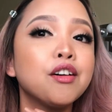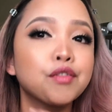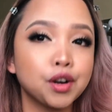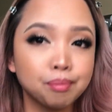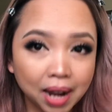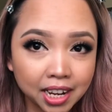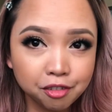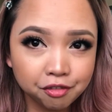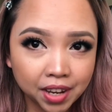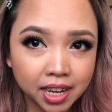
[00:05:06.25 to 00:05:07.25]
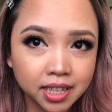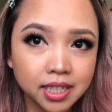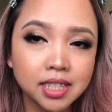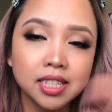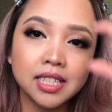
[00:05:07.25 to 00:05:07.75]
For my
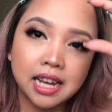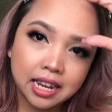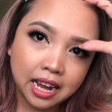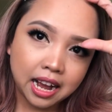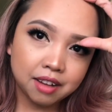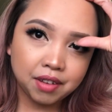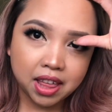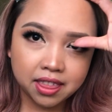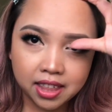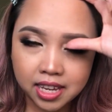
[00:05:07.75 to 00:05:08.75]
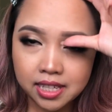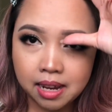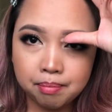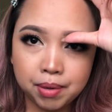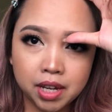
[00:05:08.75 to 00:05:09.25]
face, because I have this
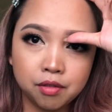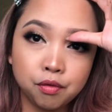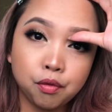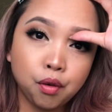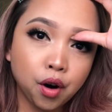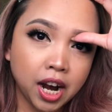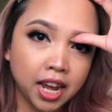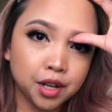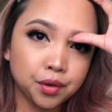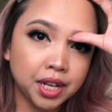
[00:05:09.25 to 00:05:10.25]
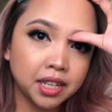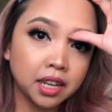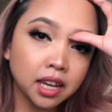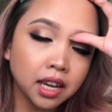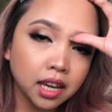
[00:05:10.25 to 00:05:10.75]
big forehead right
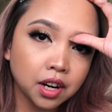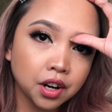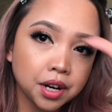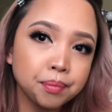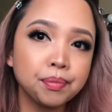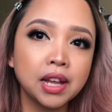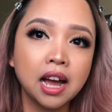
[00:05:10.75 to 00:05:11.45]
here,